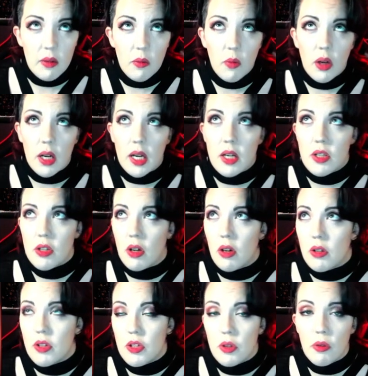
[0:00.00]
What I
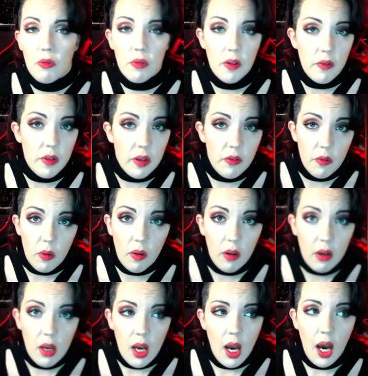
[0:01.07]
charge $250 for,